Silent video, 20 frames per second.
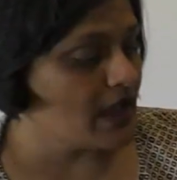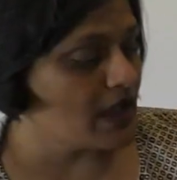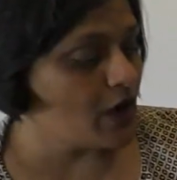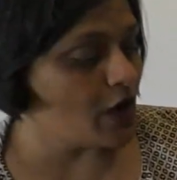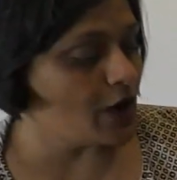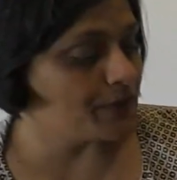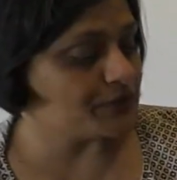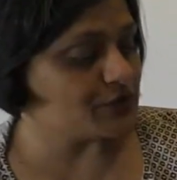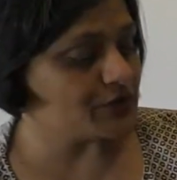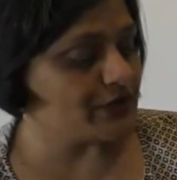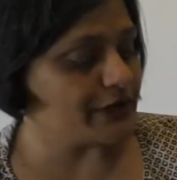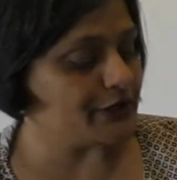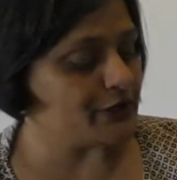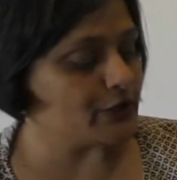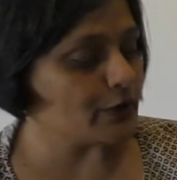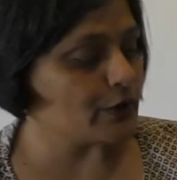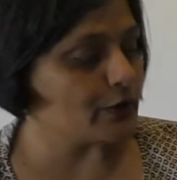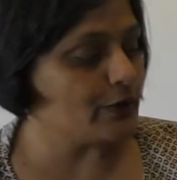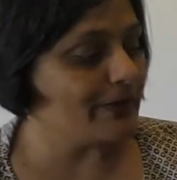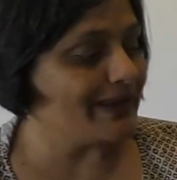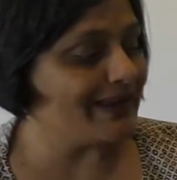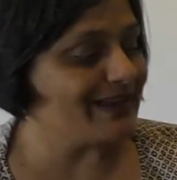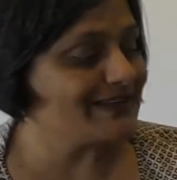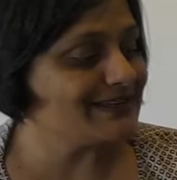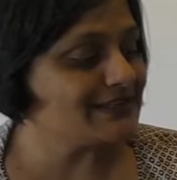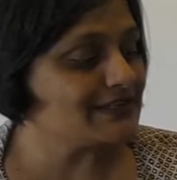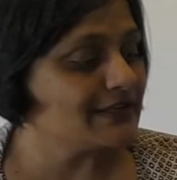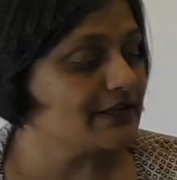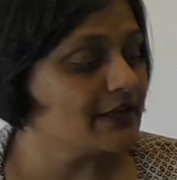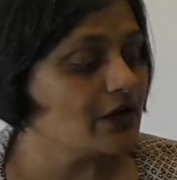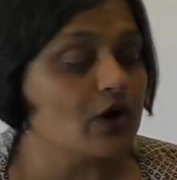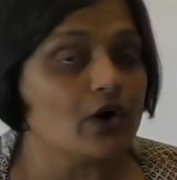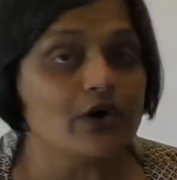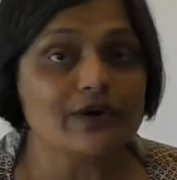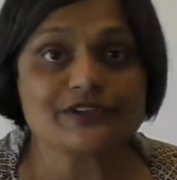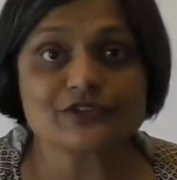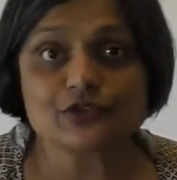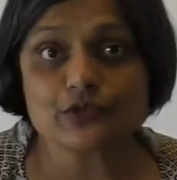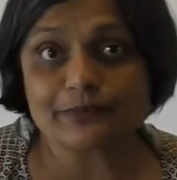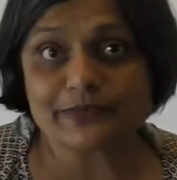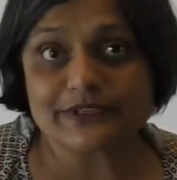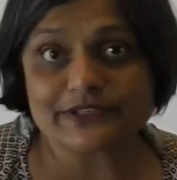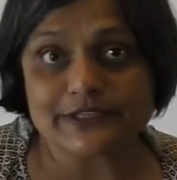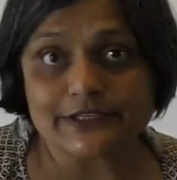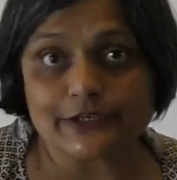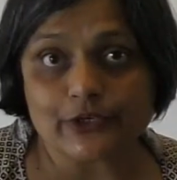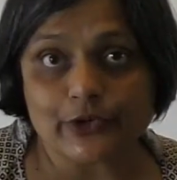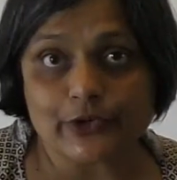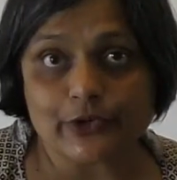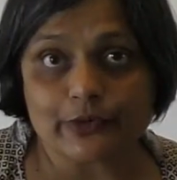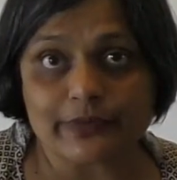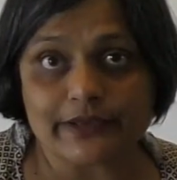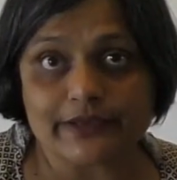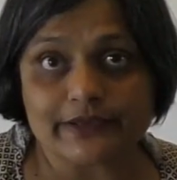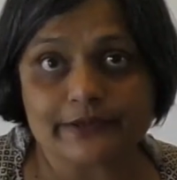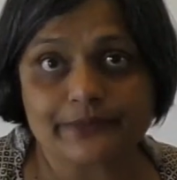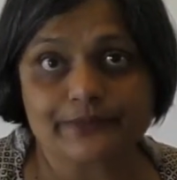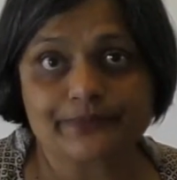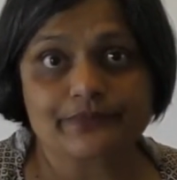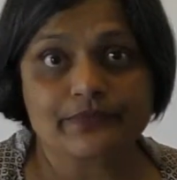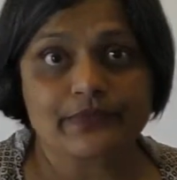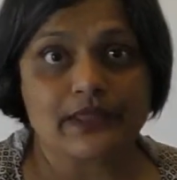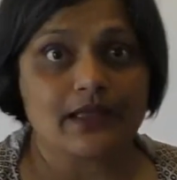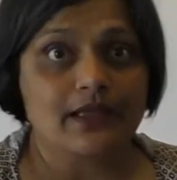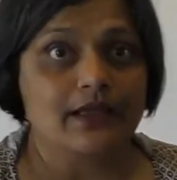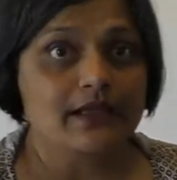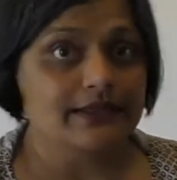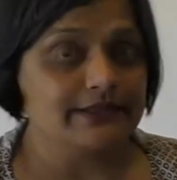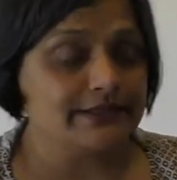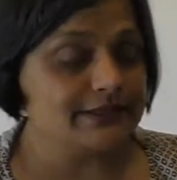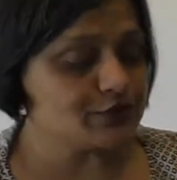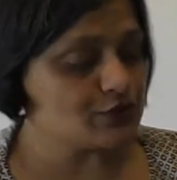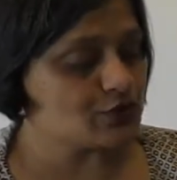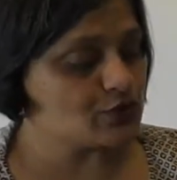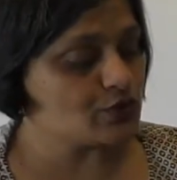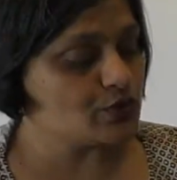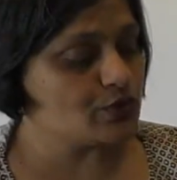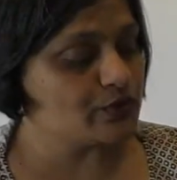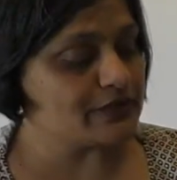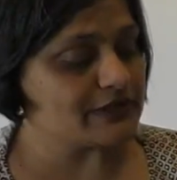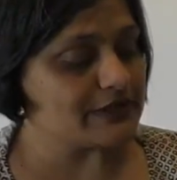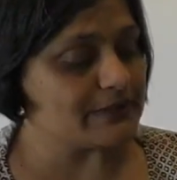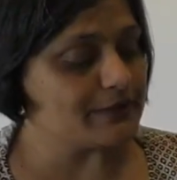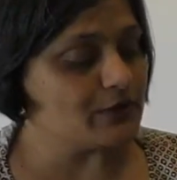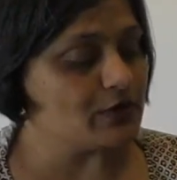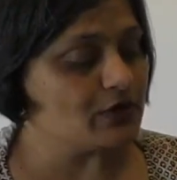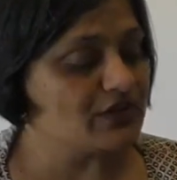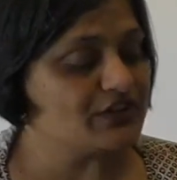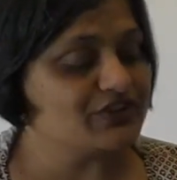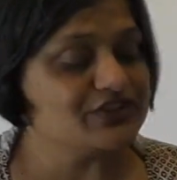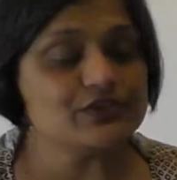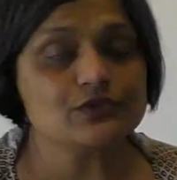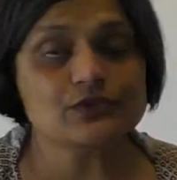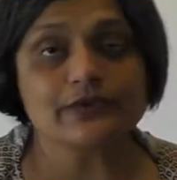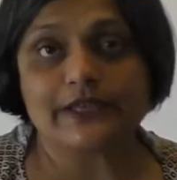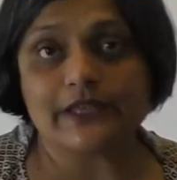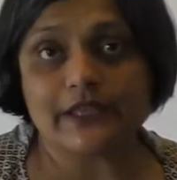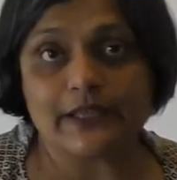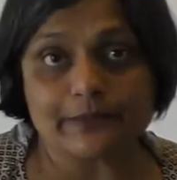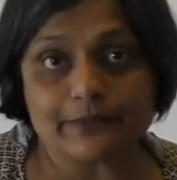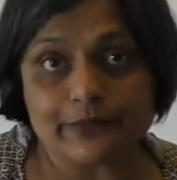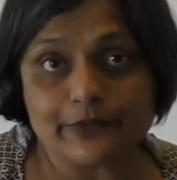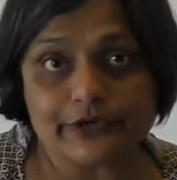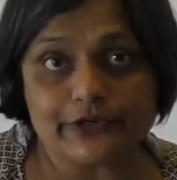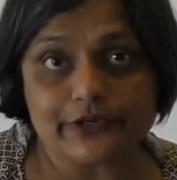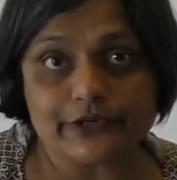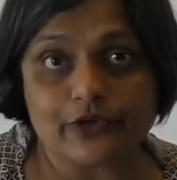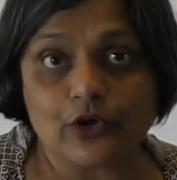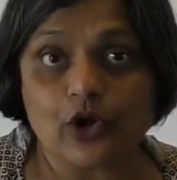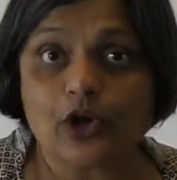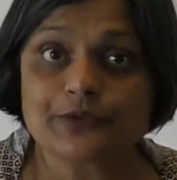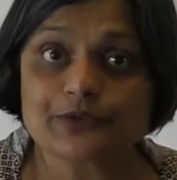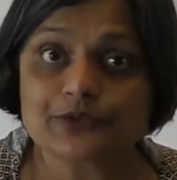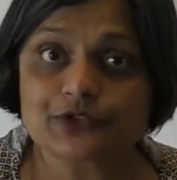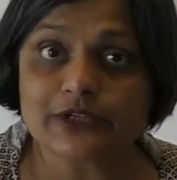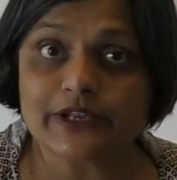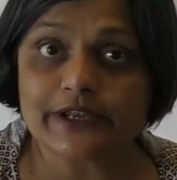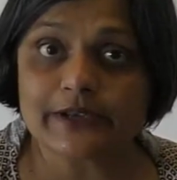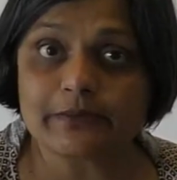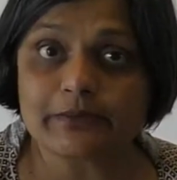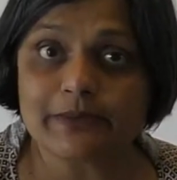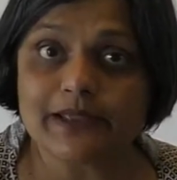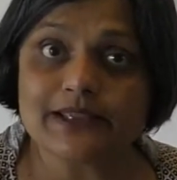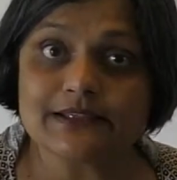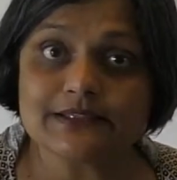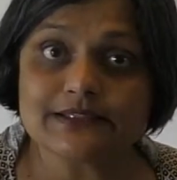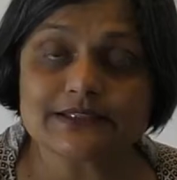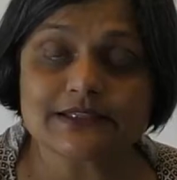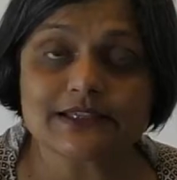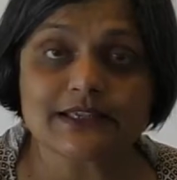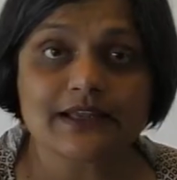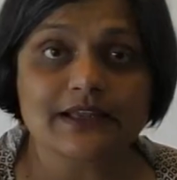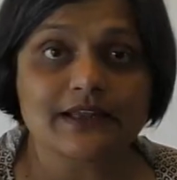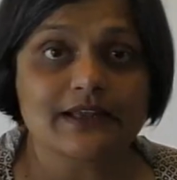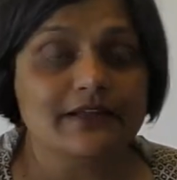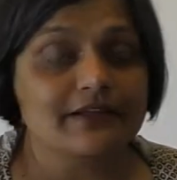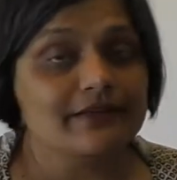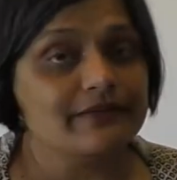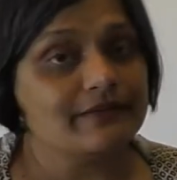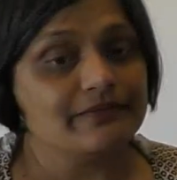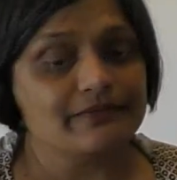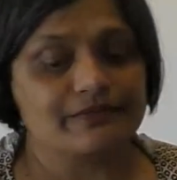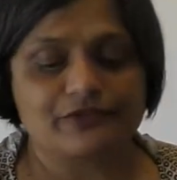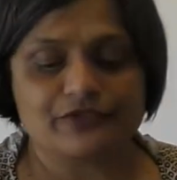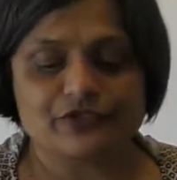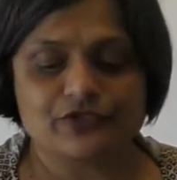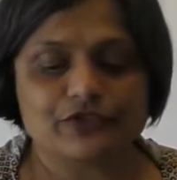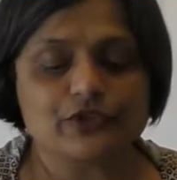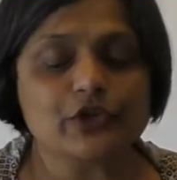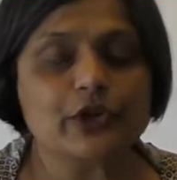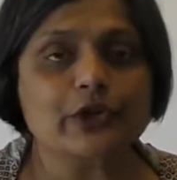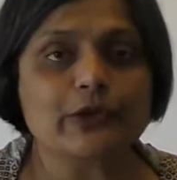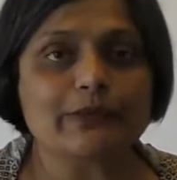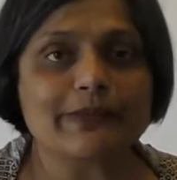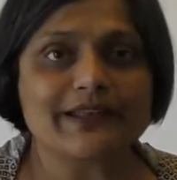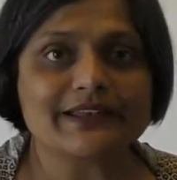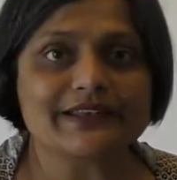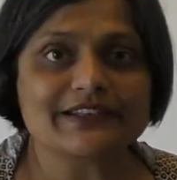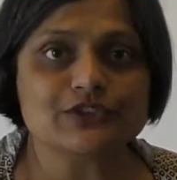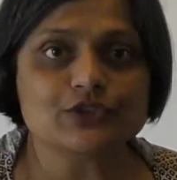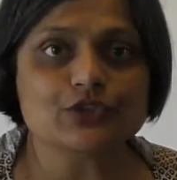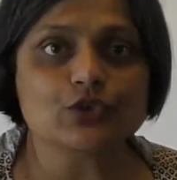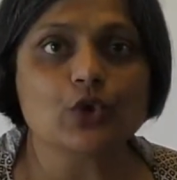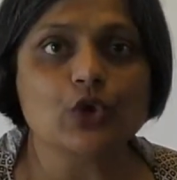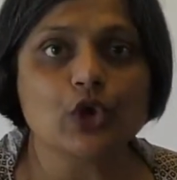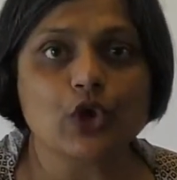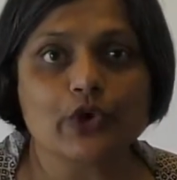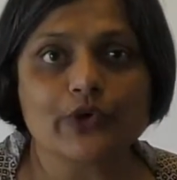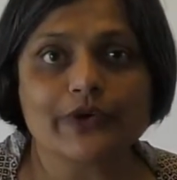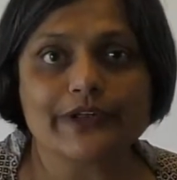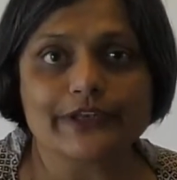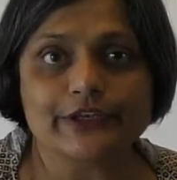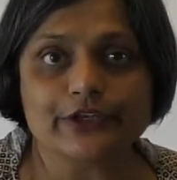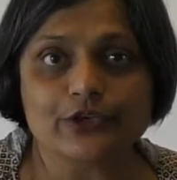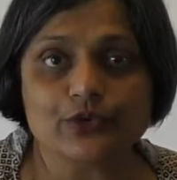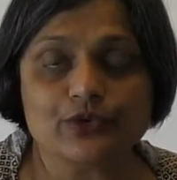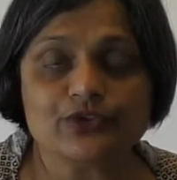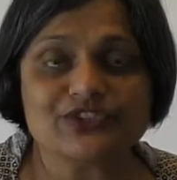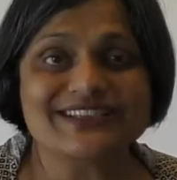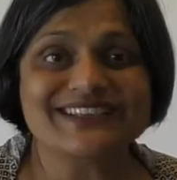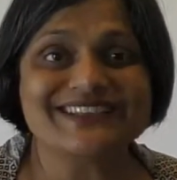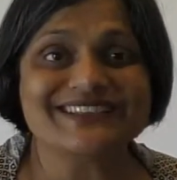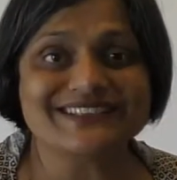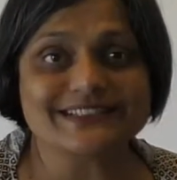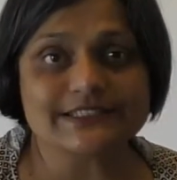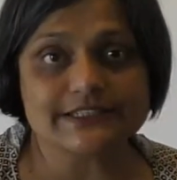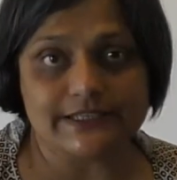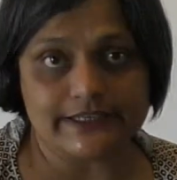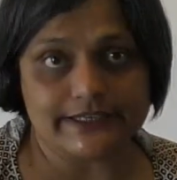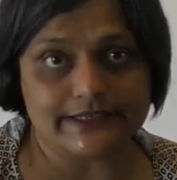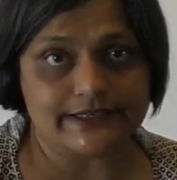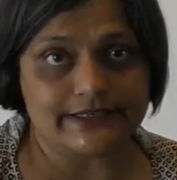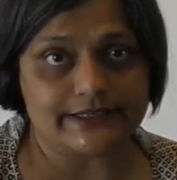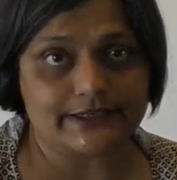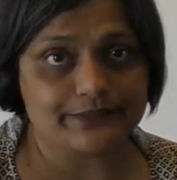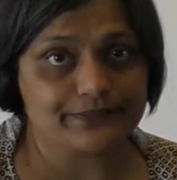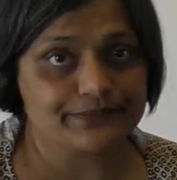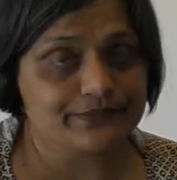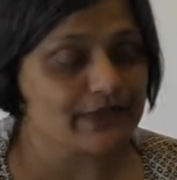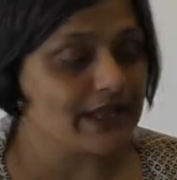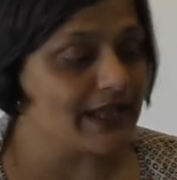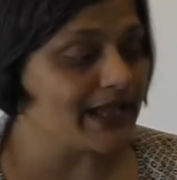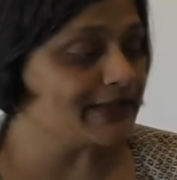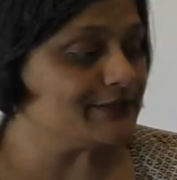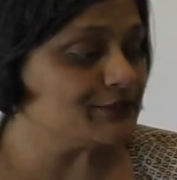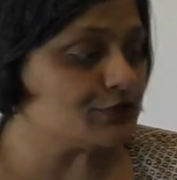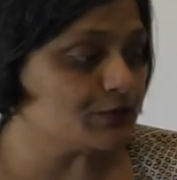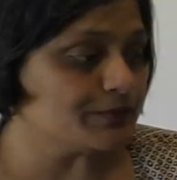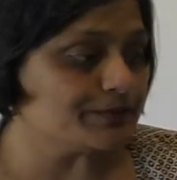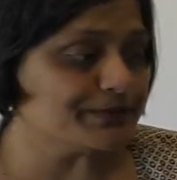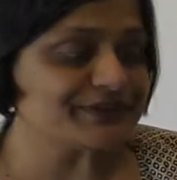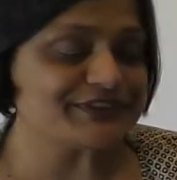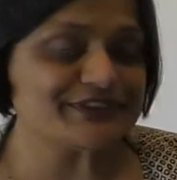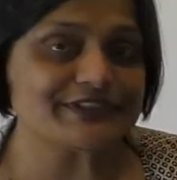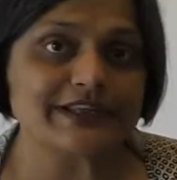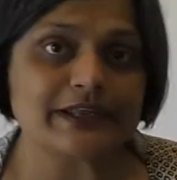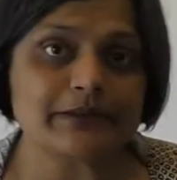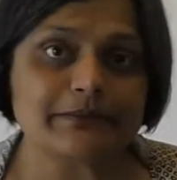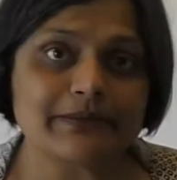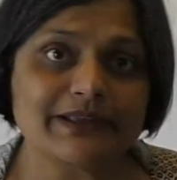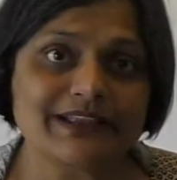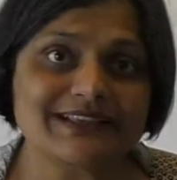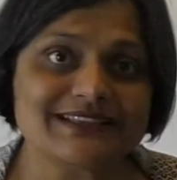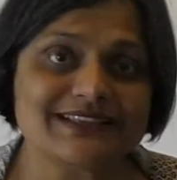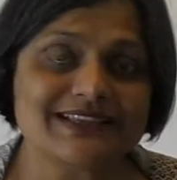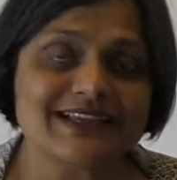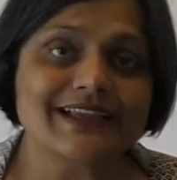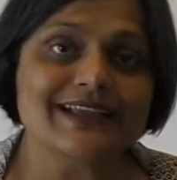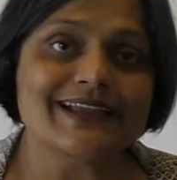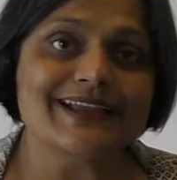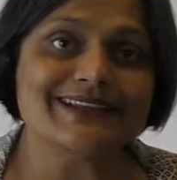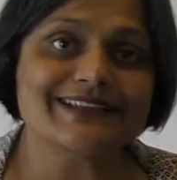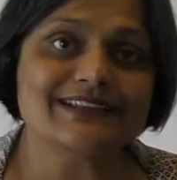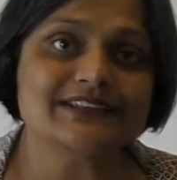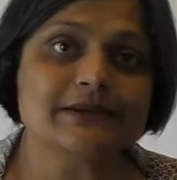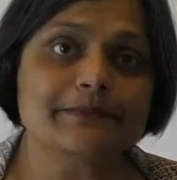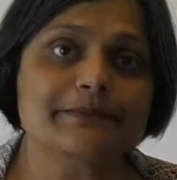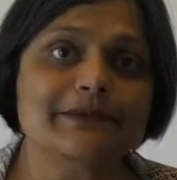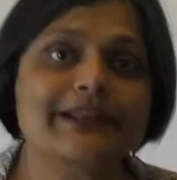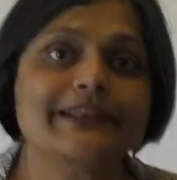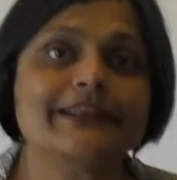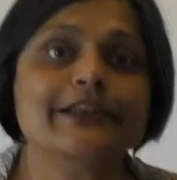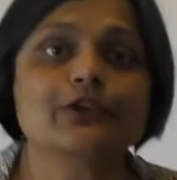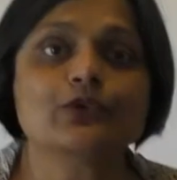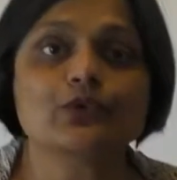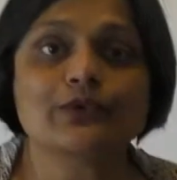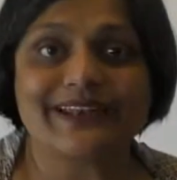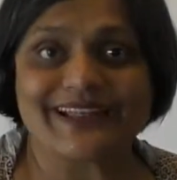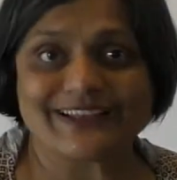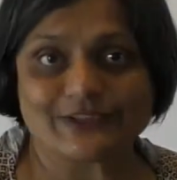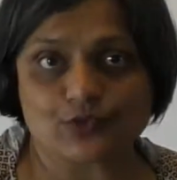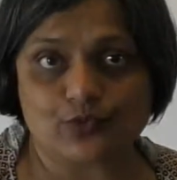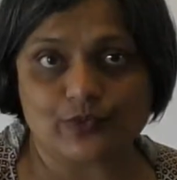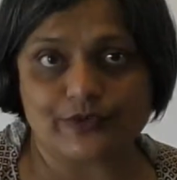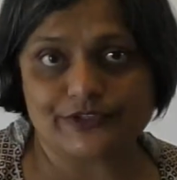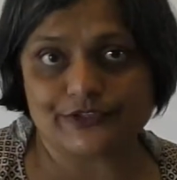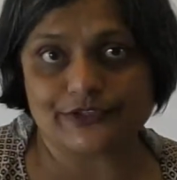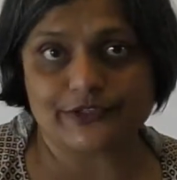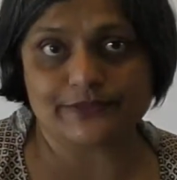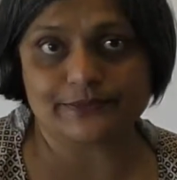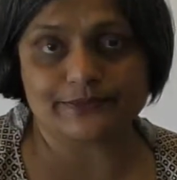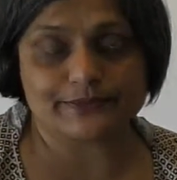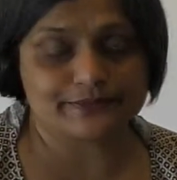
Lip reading: obsolete document or supersede document. These 2 terminology is very important. Obsolete means document is no longer in use, it is deleted. And superseded means it is updated to next version.